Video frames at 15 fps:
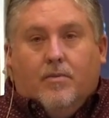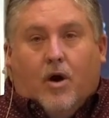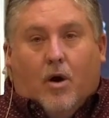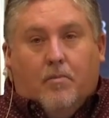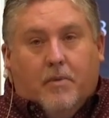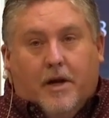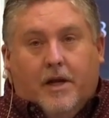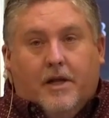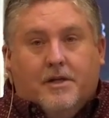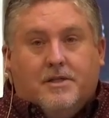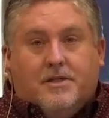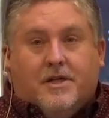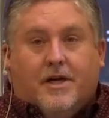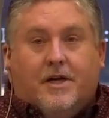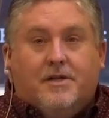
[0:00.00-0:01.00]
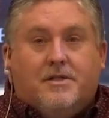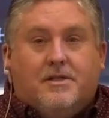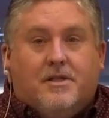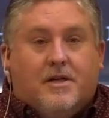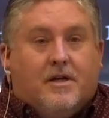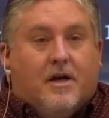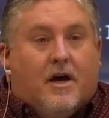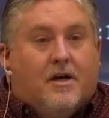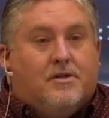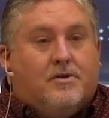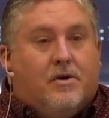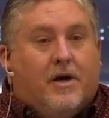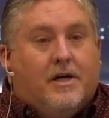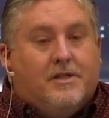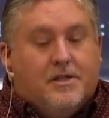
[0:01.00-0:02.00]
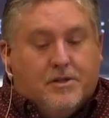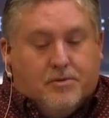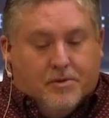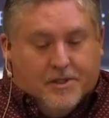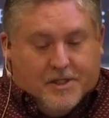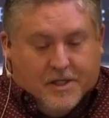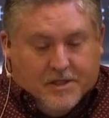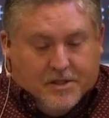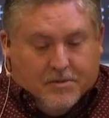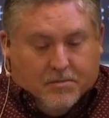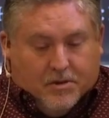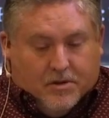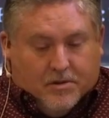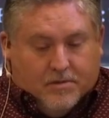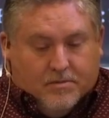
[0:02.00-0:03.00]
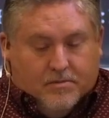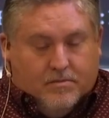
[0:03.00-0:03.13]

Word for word: Arminians teach that God's grace is resistible.